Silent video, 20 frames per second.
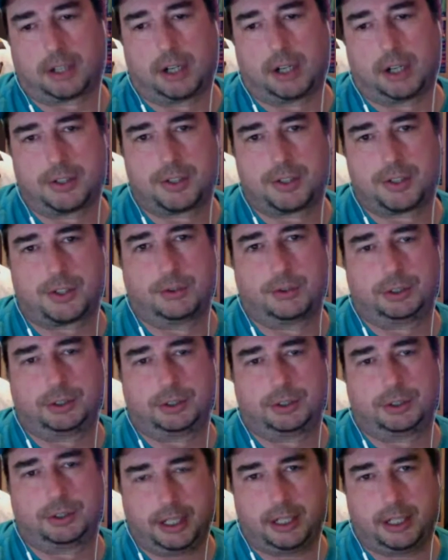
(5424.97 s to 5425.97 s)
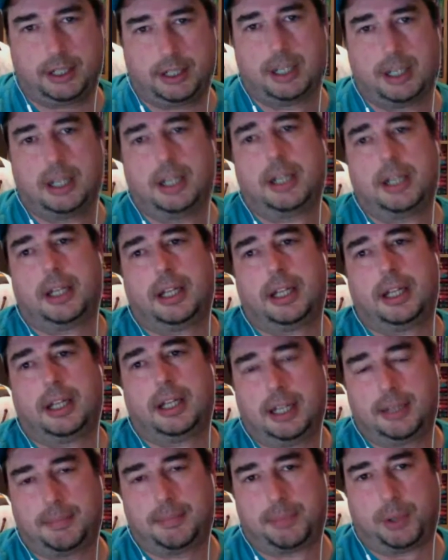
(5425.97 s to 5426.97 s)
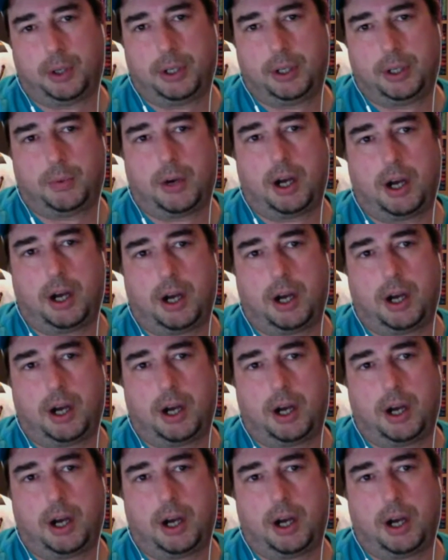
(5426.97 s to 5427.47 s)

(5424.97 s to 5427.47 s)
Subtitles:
Stewart traded. He let Boyle walk.